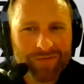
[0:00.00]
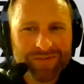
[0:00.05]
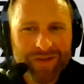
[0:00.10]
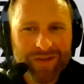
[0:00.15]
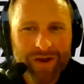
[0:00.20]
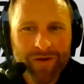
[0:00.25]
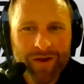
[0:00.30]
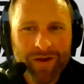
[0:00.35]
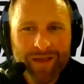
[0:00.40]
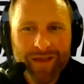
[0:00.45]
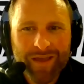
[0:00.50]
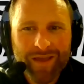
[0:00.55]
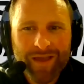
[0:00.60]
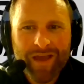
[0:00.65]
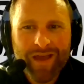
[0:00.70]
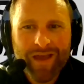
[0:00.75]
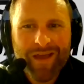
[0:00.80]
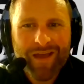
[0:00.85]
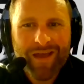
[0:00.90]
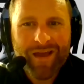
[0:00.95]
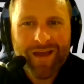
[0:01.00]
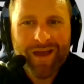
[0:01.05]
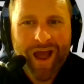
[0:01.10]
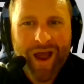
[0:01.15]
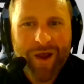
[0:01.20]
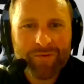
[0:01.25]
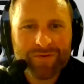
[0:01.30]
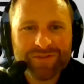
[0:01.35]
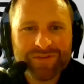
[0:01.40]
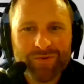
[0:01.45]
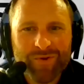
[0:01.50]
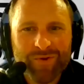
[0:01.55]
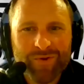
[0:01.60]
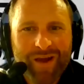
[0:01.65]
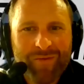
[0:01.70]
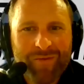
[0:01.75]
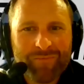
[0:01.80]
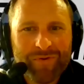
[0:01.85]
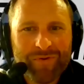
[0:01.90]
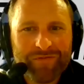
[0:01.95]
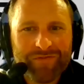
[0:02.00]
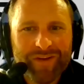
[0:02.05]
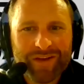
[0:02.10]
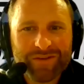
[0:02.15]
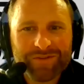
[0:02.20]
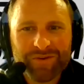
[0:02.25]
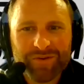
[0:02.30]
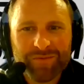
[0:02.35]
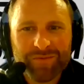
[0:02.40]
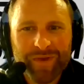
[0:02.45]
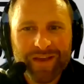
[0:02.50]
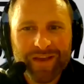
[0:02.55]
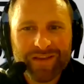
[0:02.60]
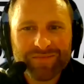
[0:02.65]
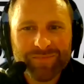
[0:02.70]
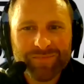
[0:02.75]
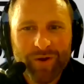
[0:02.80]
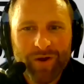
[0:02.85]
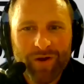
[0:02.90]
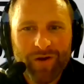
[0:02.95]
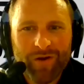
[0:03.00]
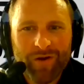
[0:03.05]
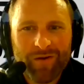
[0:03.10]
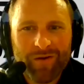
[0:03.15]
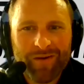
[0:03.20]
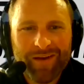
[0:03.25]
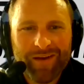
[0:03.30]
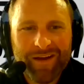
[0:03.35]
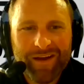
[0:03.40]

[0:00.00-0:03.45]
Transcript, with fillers: So I was around professional baseball.